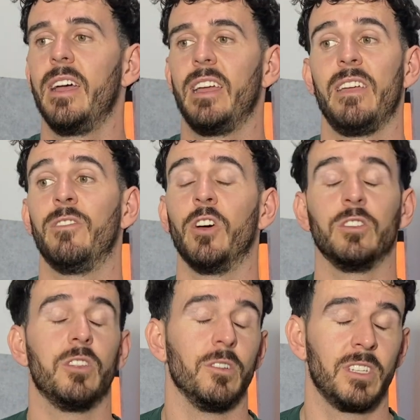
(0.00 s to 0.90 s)
even
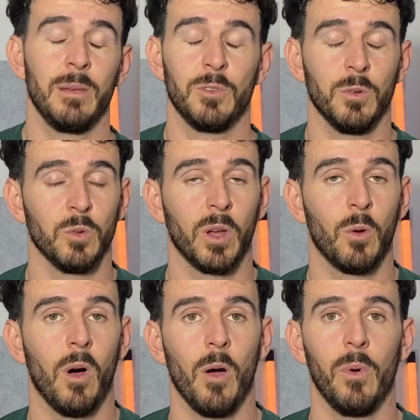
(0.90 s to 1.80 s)
those teams who are doing
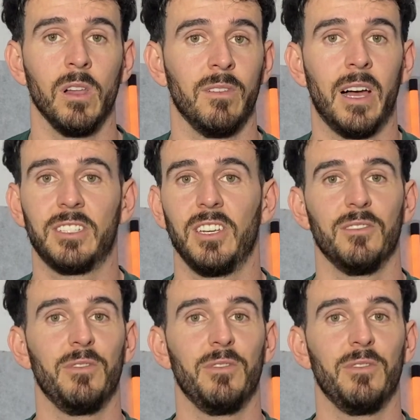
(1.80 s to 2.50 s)
quite well last season,